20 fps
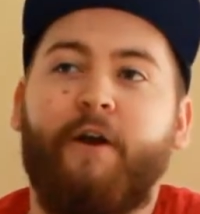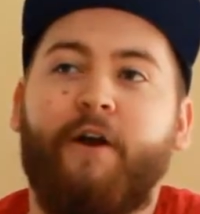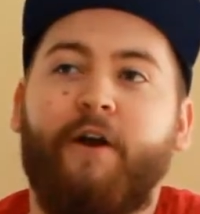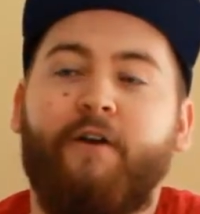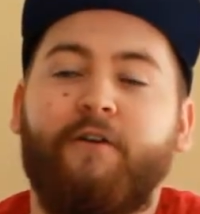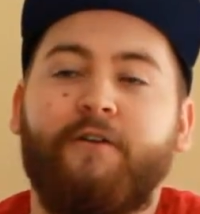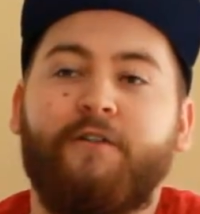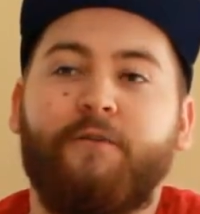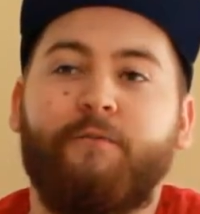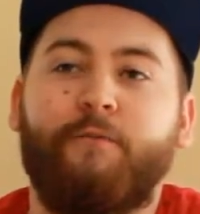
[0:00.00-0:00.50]
and
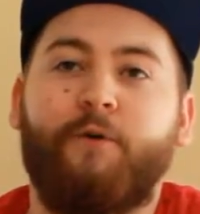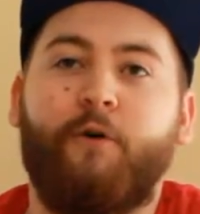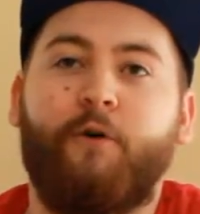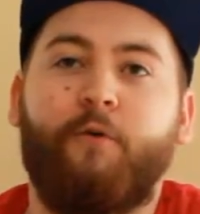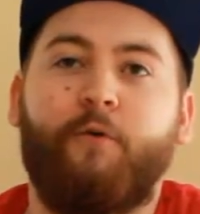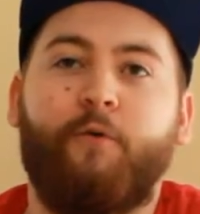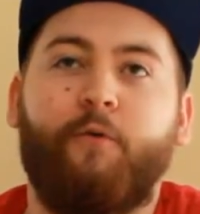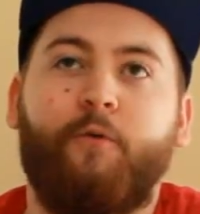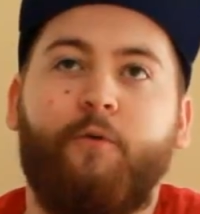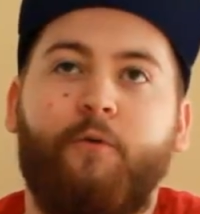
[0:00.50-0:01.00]
I got some
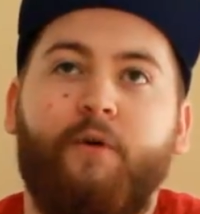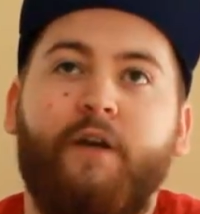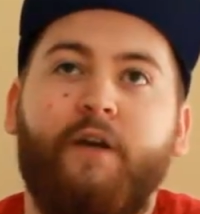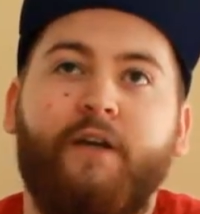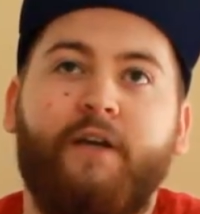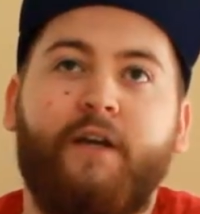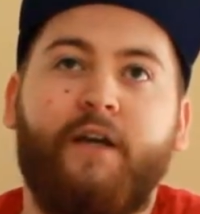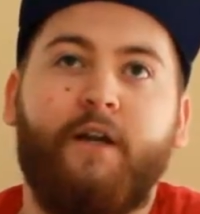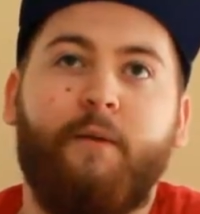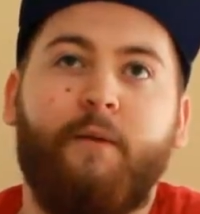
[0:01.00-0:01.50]
cool
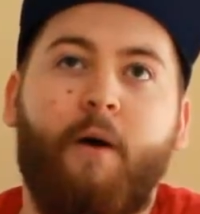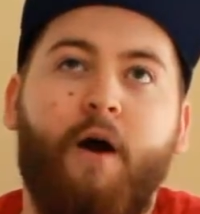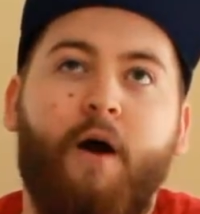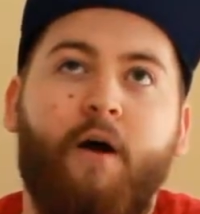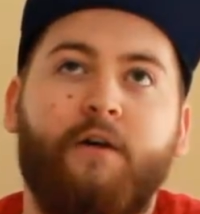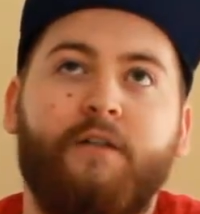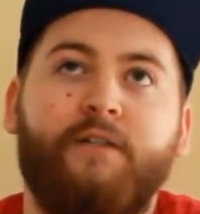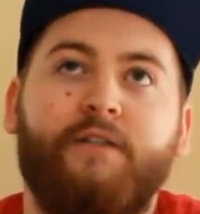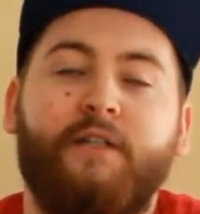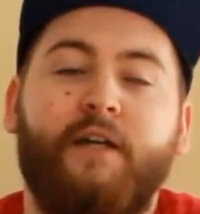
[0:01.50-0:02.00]
Kingdom
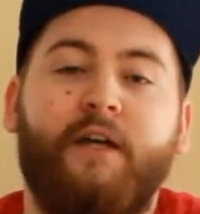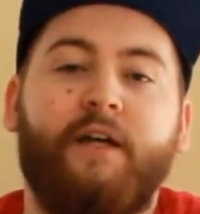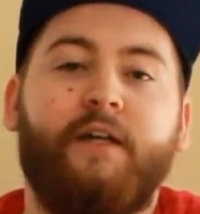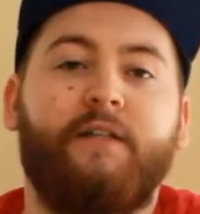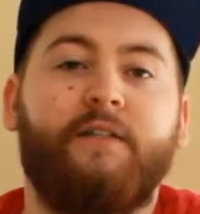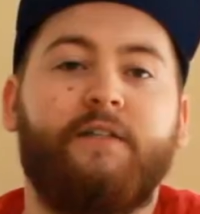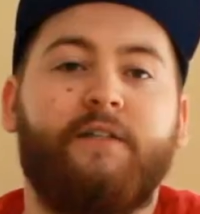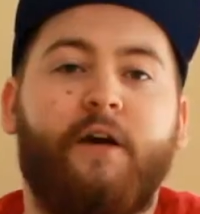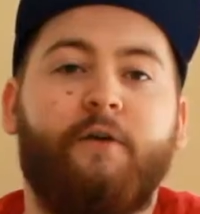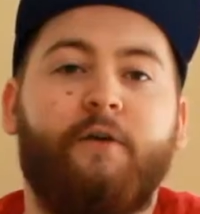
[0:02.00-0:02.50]
Hearts
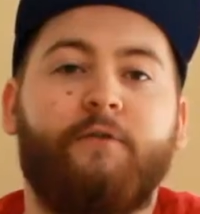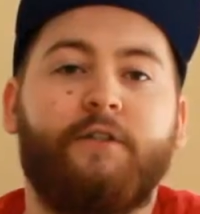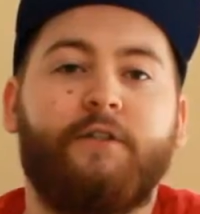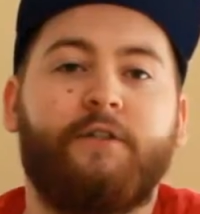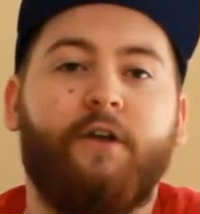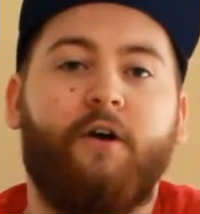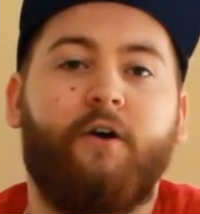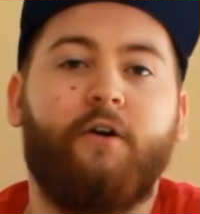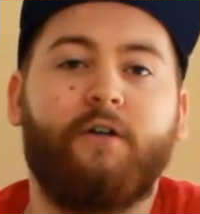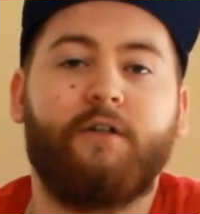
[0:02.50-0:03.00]
and
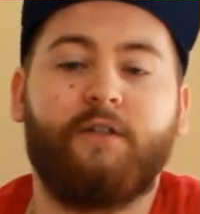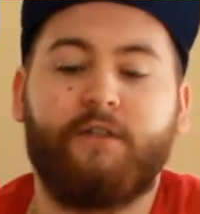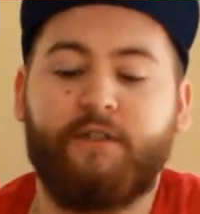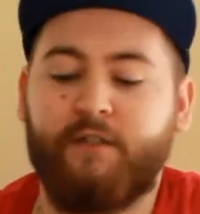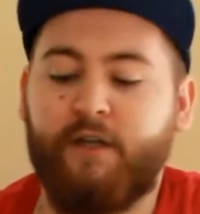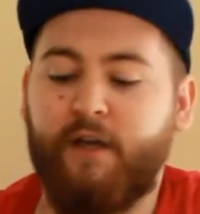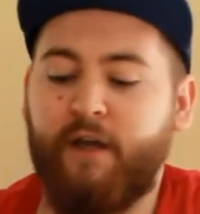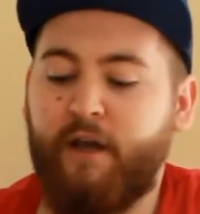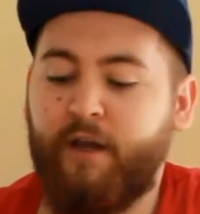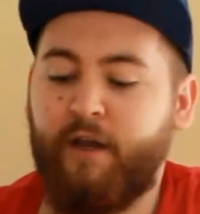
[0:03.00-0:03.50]
Zelda socks
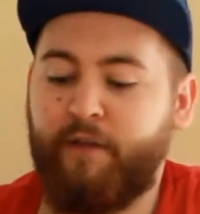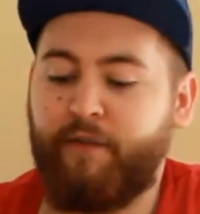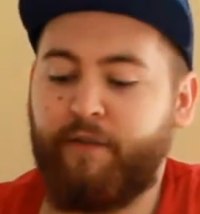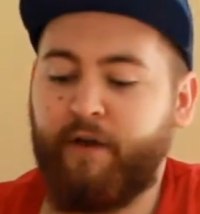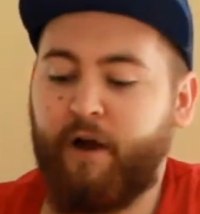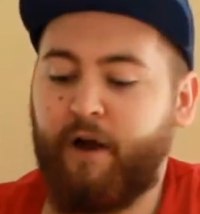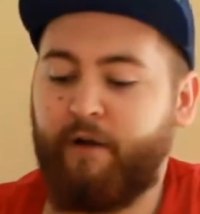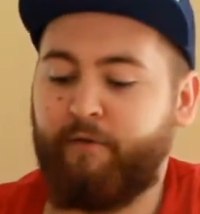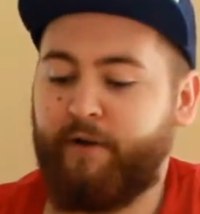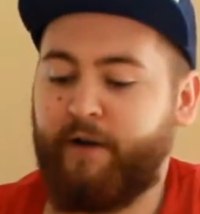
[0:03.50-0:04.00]

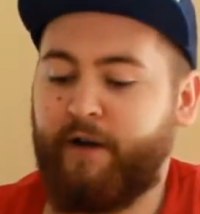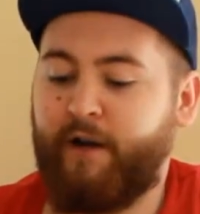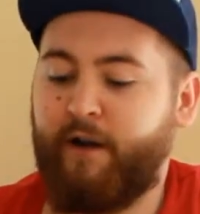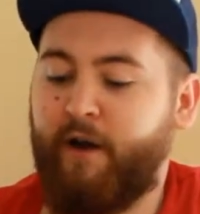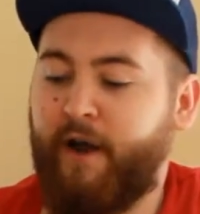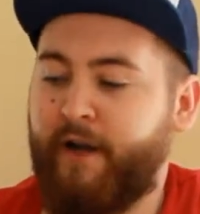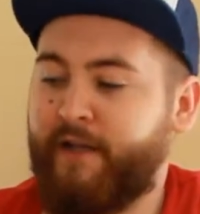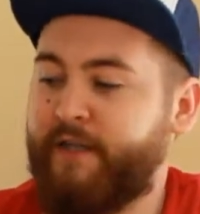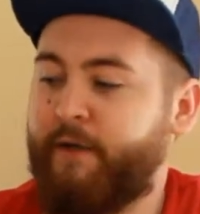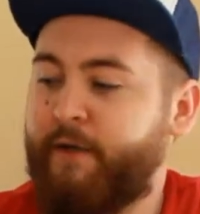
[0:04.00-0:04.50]
that I really
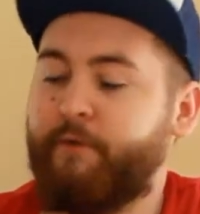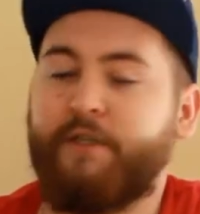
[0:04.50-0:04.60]
liked.